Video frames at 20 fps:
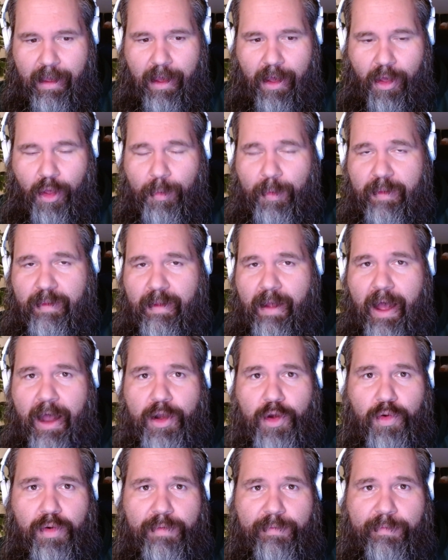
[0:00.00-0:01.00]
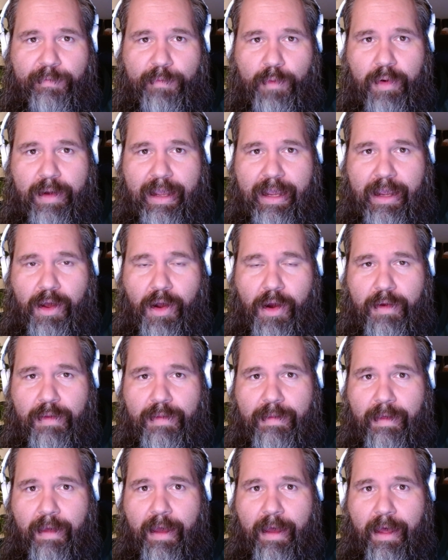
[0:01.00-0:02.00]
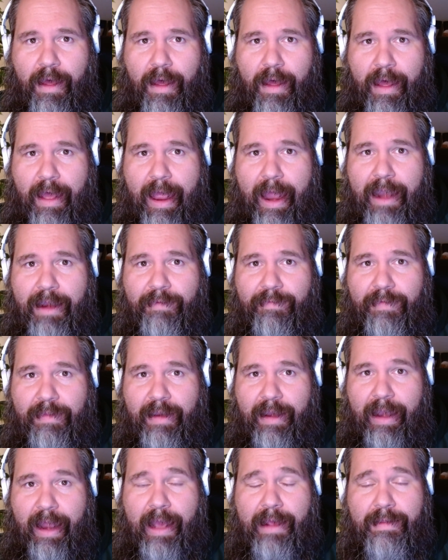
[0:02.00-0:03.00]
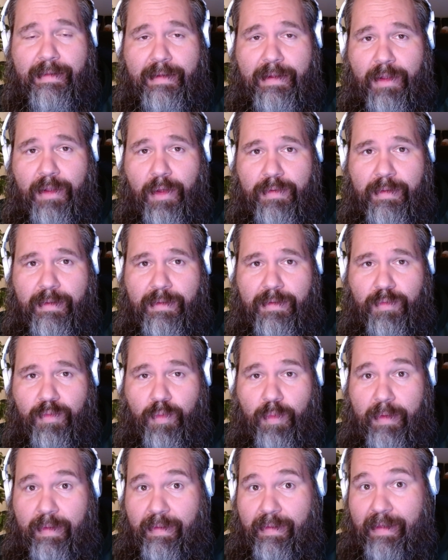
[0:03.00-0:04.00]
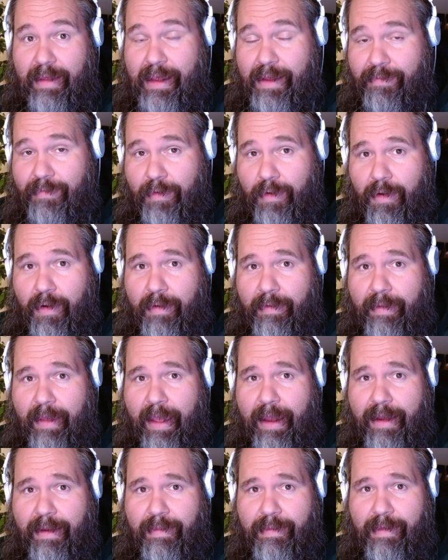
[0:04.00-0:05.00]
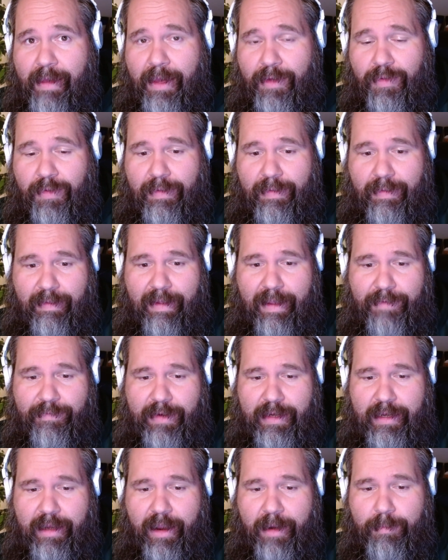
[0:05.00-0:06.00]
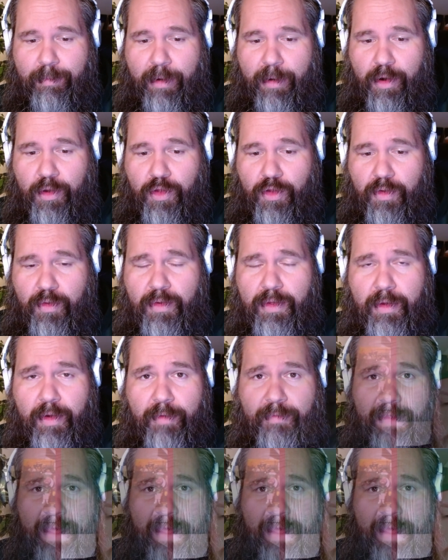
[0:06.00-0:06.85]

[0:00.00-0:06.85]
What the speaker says: almost 140 yards ahead of the next closest receiver, and that is actually Stephen Dunbar Jr. of